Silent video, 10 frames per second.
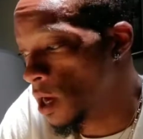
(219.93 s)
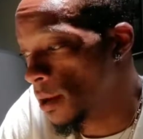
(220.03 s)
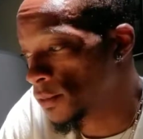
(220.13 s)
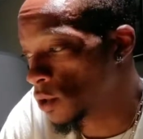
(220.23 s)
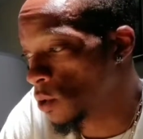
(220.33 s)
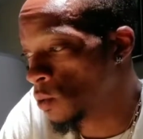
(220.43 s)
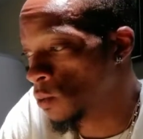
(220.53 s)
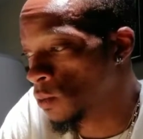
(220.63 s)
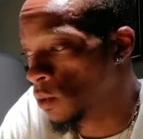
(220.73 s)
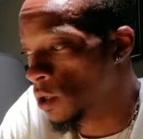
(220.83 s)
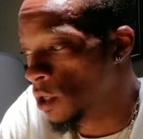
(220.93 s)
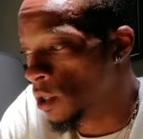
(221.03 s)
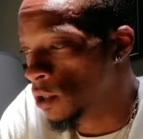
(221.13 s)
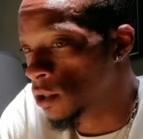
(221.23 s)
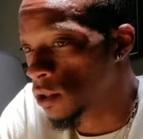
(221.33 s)
So
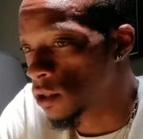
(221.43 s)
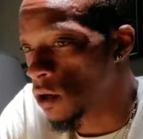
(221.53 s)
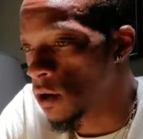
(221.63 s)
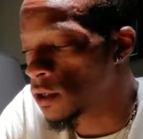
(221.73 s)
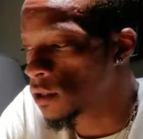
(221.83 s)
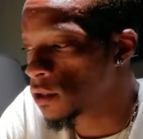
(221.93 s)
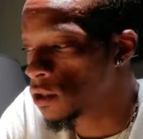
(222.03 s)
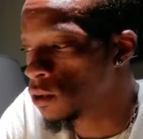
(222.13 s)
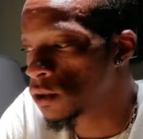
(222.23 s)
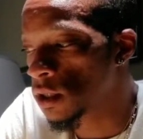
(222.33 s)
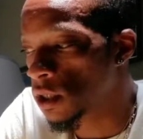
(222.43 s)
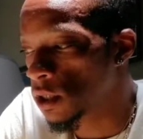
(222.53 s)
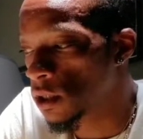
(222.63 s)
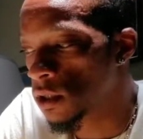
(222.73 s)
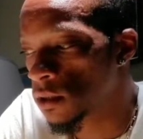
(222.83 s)
start
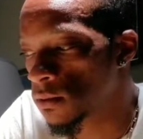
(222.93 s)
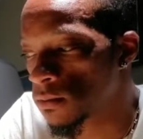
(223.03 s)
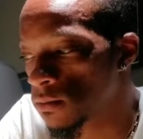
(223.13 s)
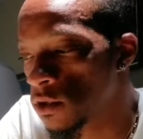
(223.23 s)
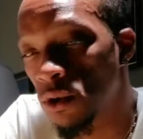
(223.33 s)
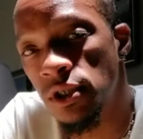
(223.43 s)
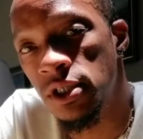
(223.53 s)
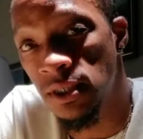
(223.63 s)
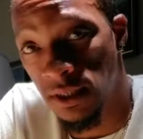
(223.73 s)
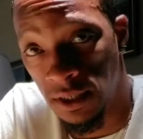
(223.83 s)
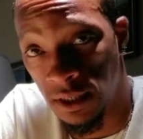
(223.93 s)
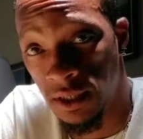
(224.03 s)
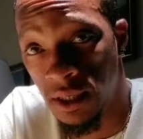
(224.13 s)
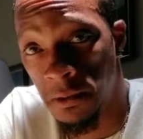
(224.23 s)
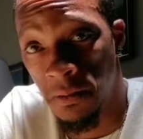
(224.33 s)
using your senses
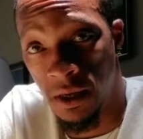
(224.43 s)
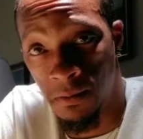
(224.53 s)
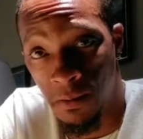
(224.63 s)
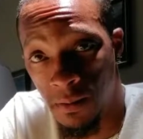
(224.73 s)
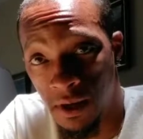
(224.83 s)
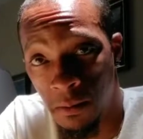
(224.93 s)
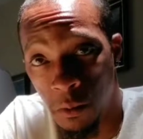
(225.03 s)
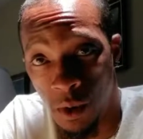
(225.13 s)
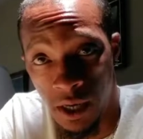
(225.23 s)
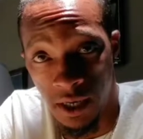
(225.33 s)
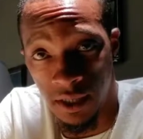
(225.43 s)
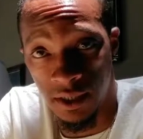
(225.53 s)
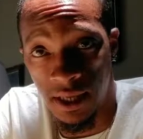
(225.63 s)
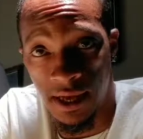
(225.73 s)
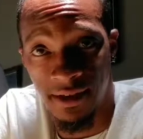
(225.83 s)
in
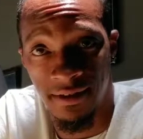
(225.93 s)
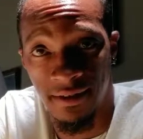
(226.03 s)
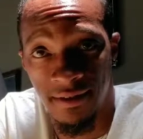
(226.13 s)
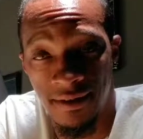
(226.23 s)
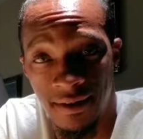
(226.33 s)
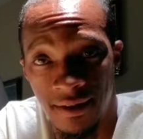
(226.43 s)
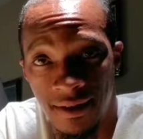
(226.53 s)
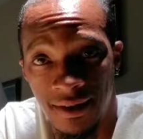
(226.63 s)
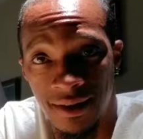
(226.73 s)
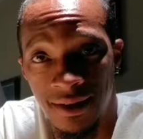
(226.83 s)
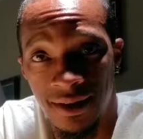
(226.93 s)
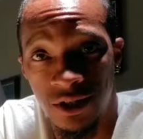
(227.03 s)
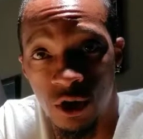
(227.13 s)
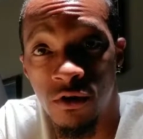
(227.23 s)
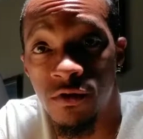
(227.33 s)
ways that
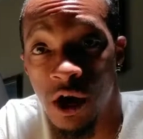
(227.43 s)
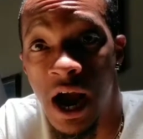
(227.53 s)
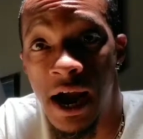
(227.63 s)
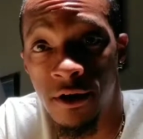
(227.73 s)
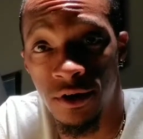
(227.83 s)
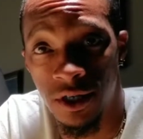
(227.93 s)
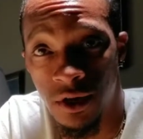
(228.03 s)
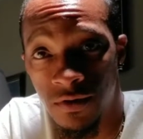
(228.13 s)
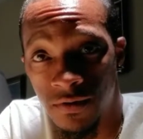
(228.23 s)
serve your higher self.